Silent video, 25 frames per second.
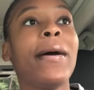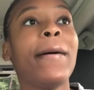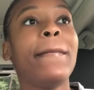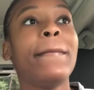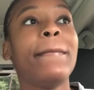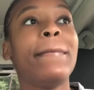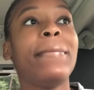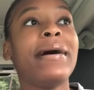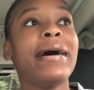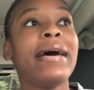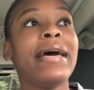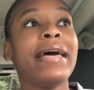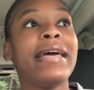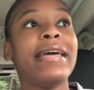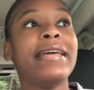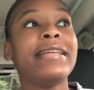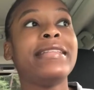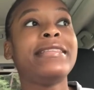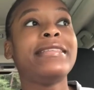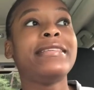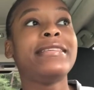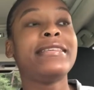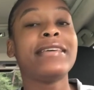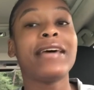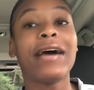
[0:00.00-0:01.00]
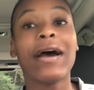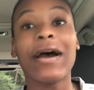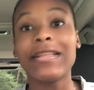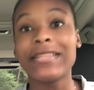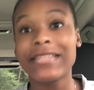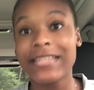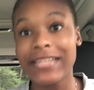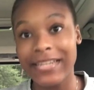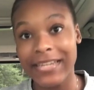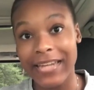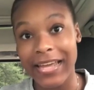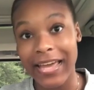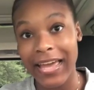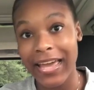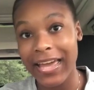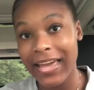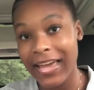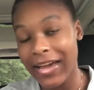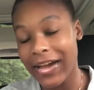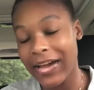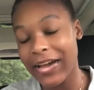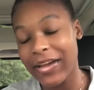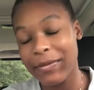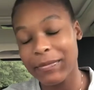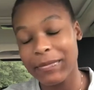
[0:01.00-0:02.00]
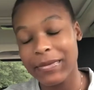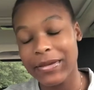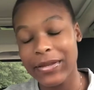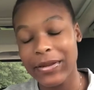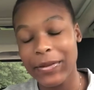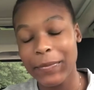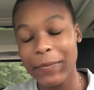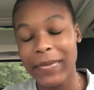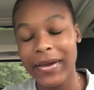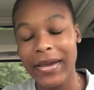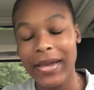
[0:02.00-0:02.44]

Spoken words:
But today I am getting